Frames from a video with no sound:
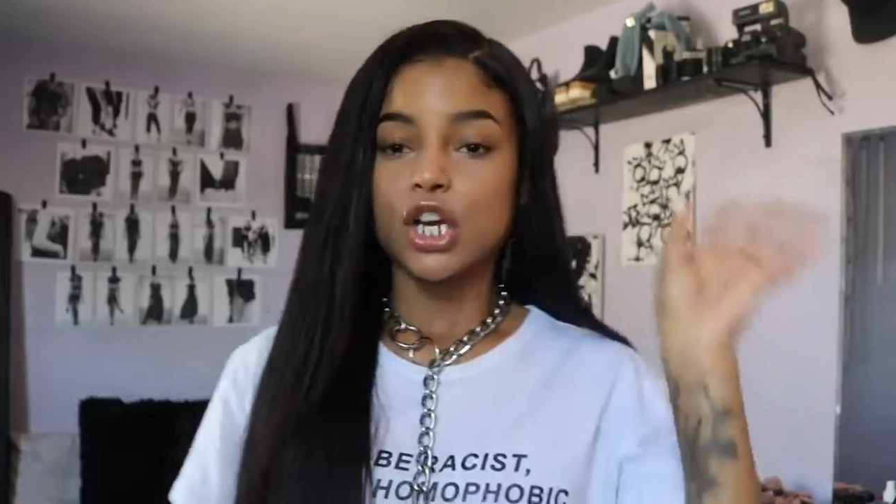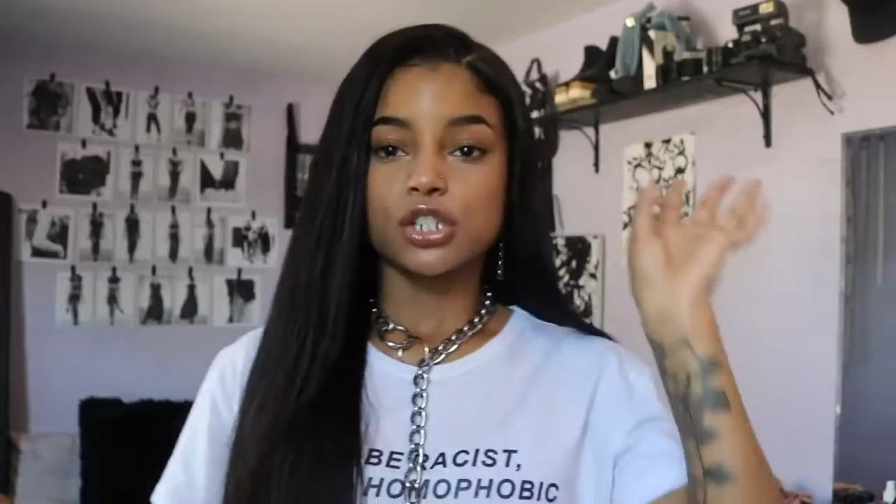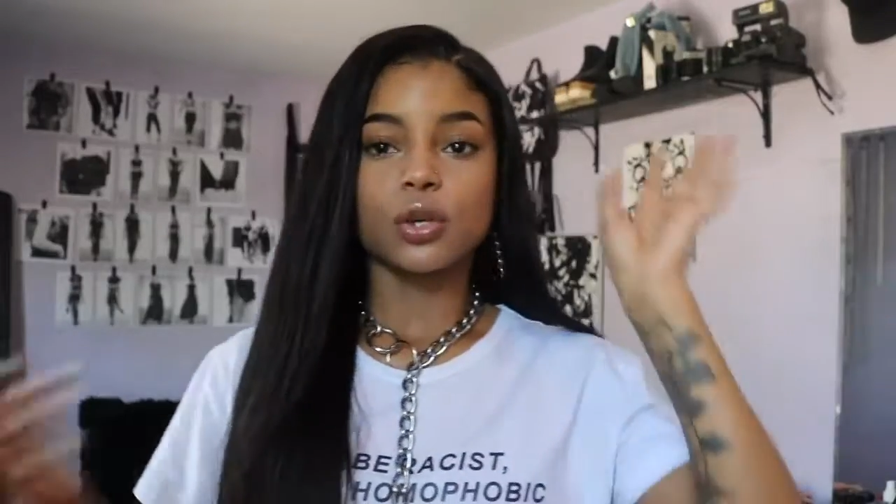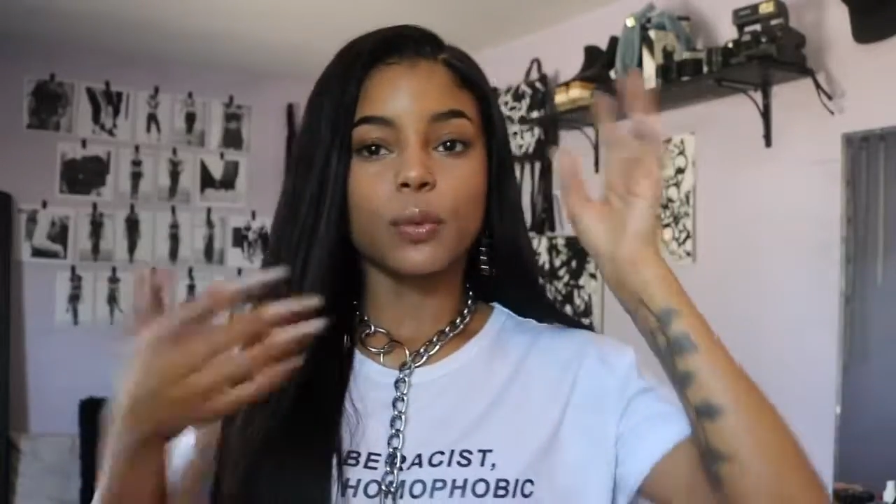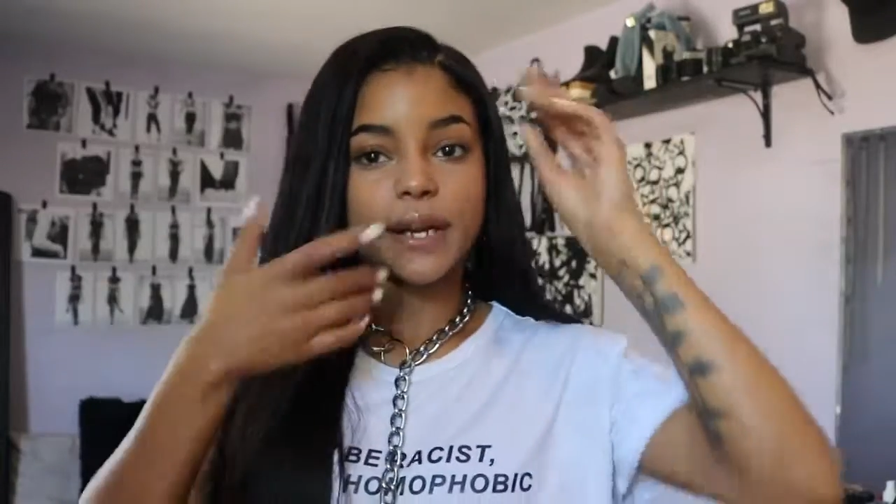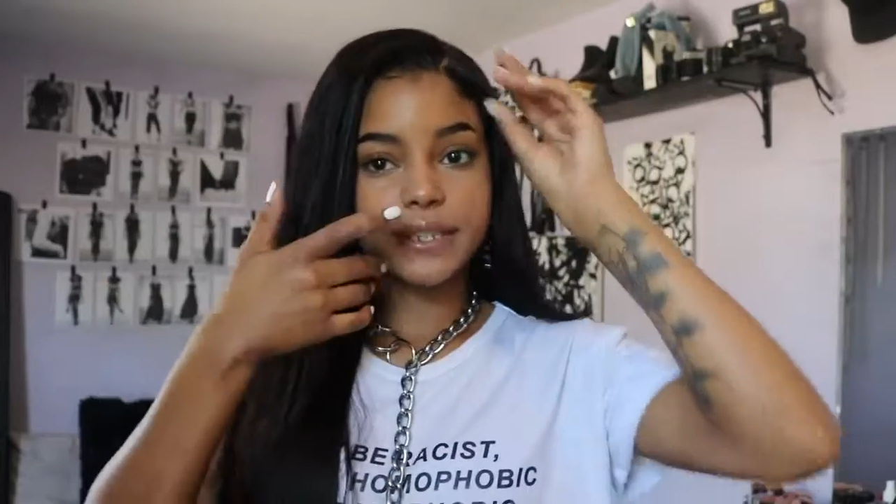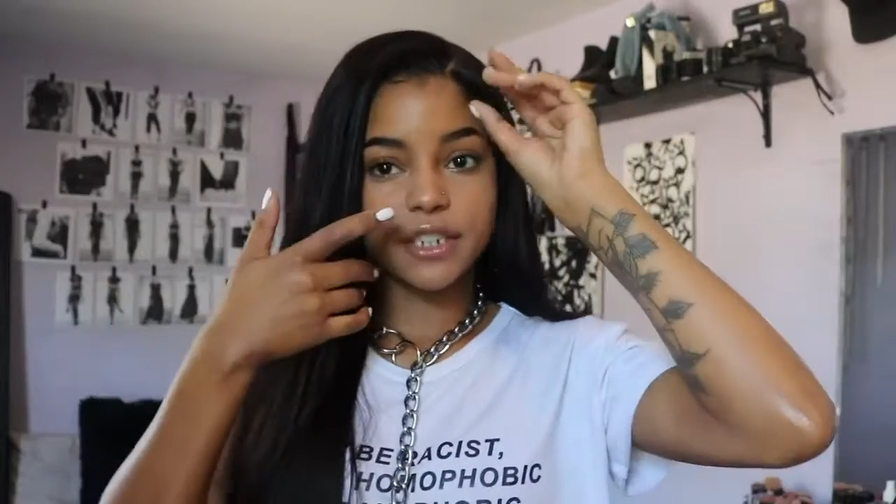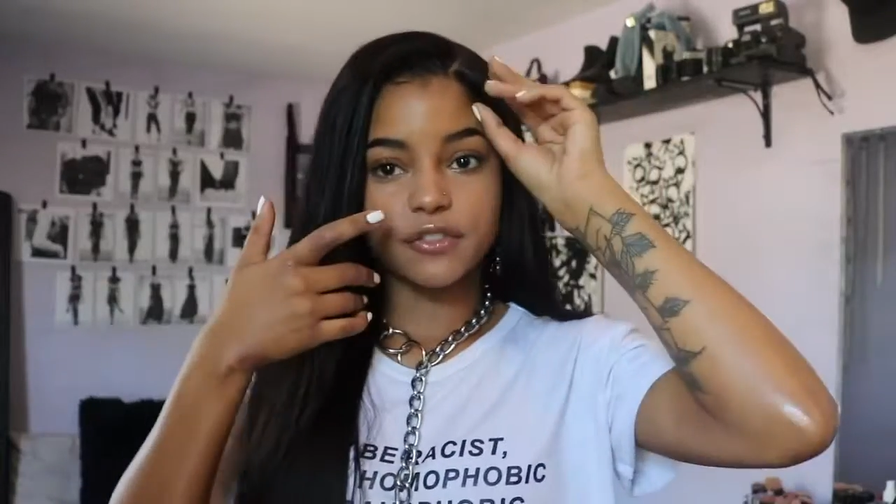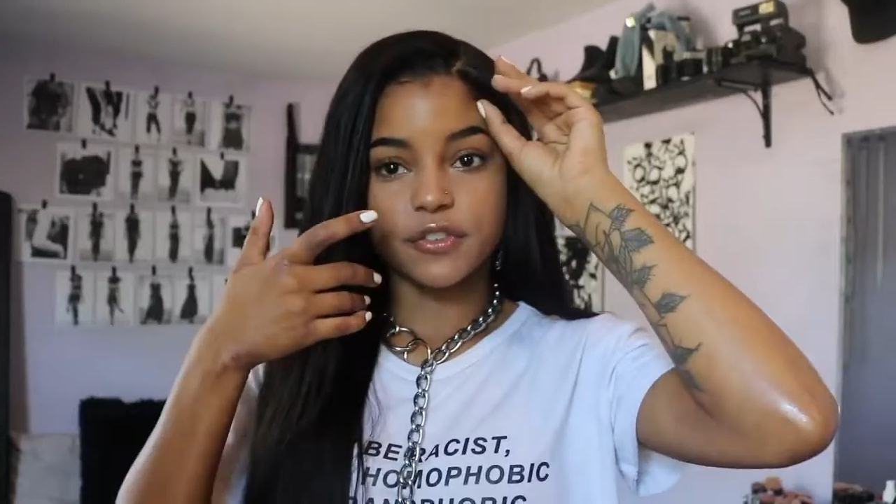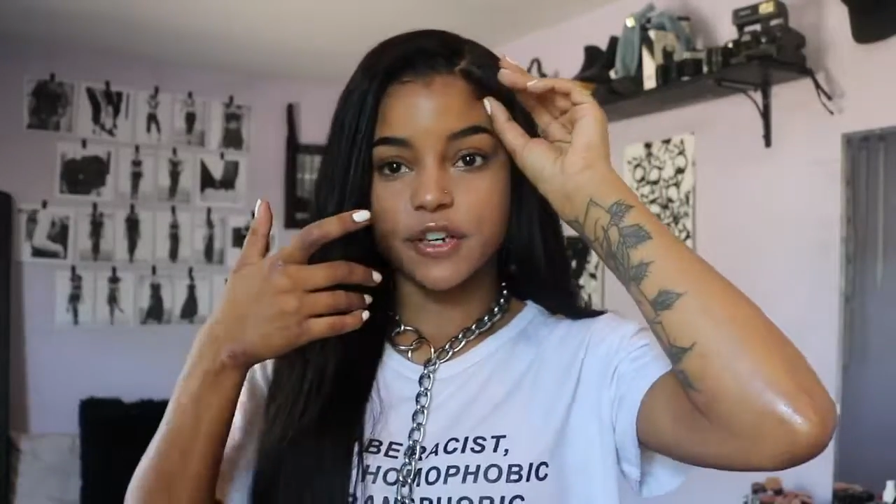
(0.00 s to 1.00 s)
So what I
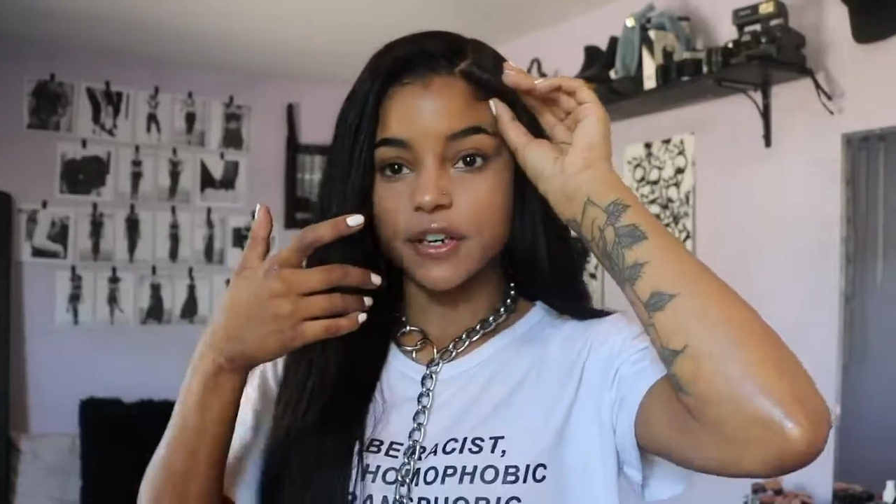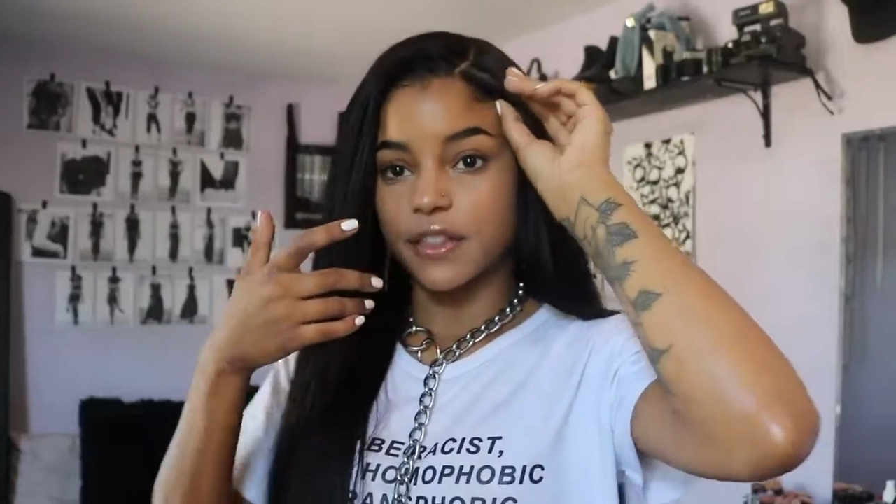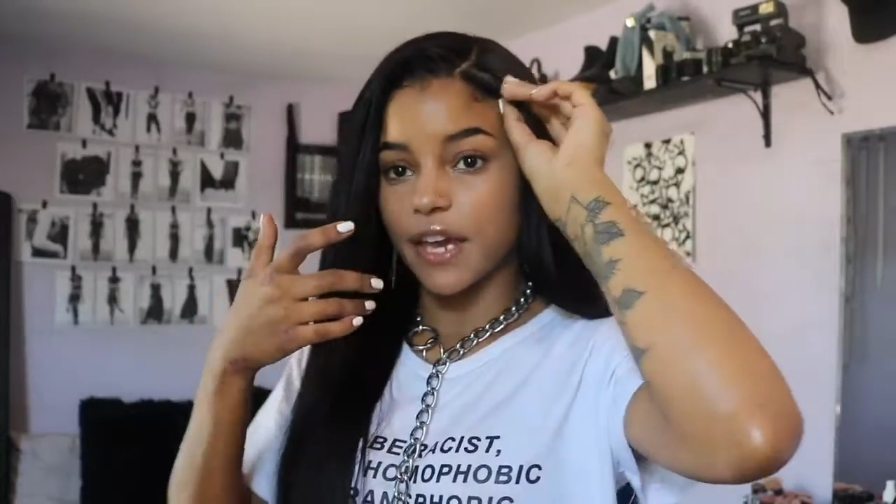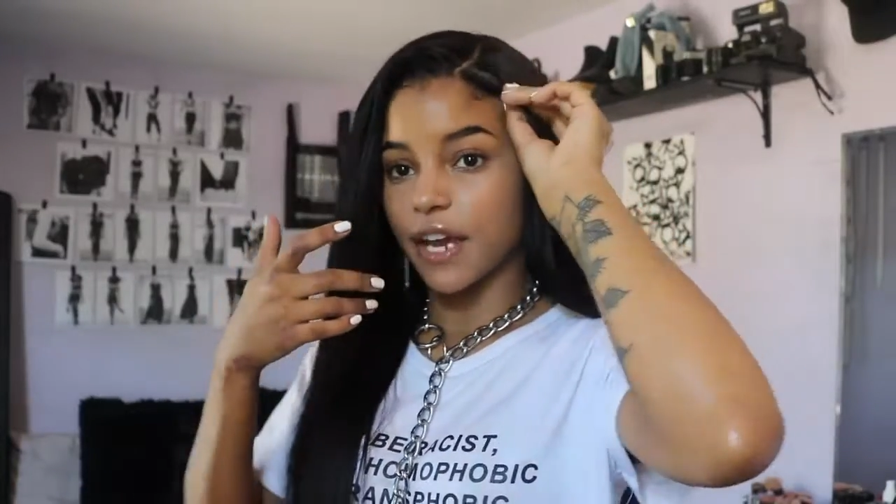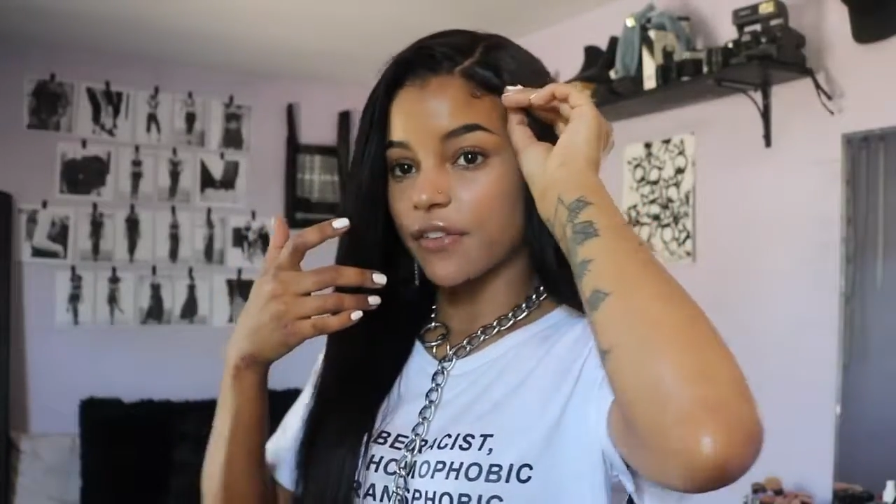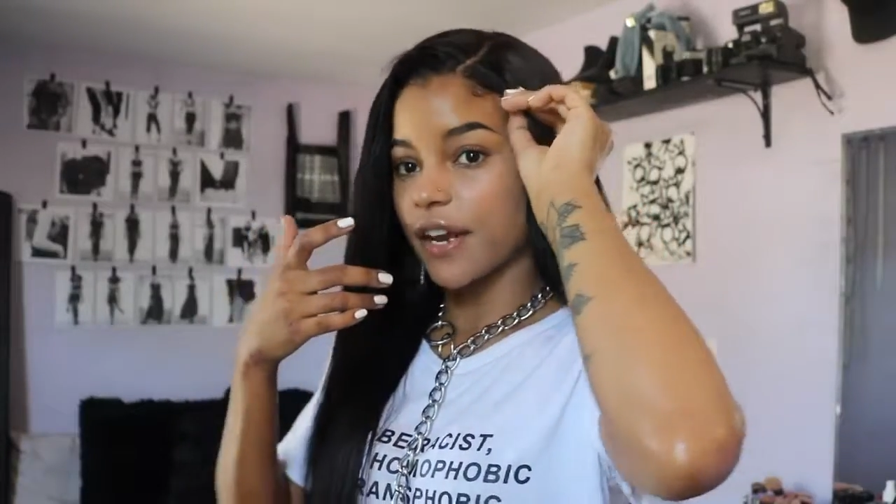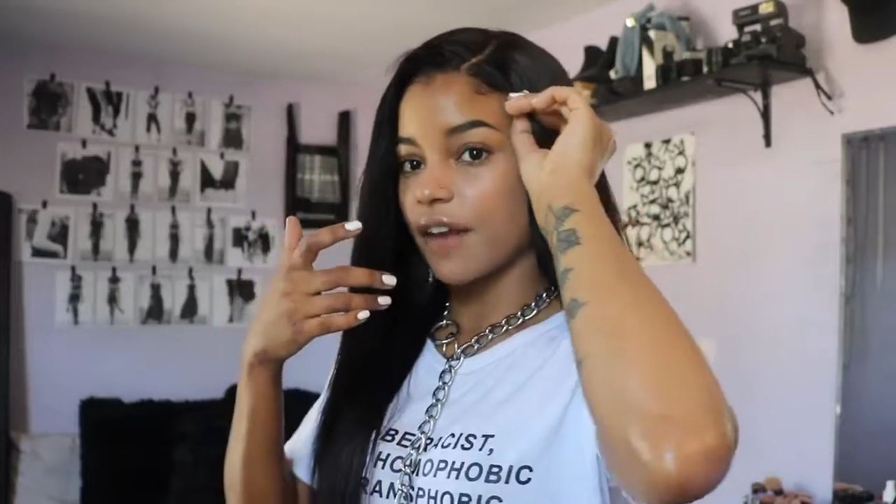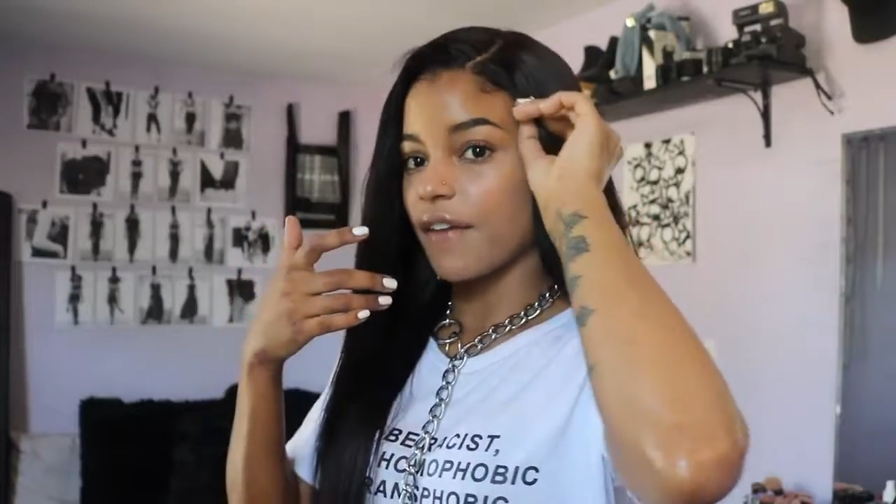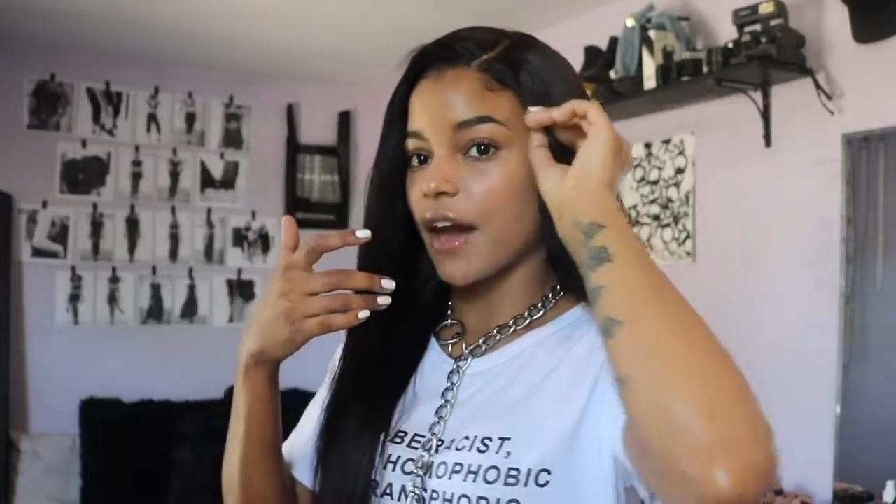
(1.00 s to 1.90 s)
did for the hair that I have